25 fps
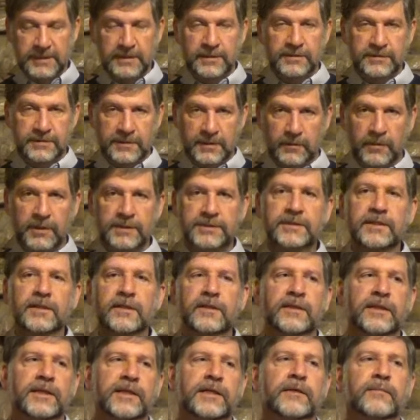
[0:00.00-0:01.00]
So I want you to
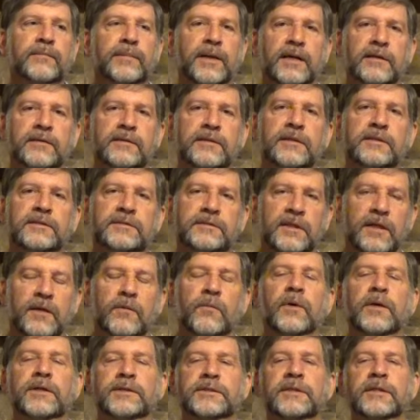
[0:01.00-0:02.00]
think about this, and I
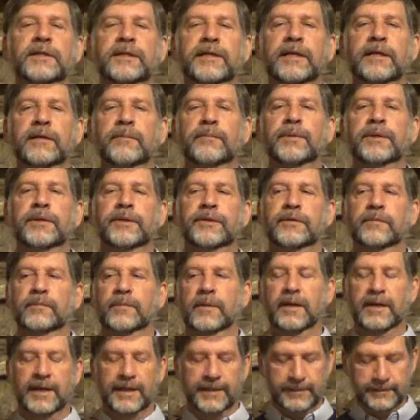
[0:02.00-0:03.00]
want you to keep it in your
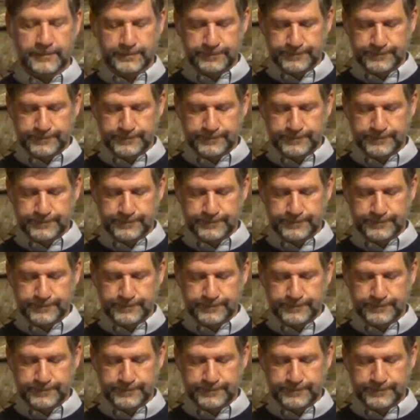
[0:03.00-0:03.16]
mind.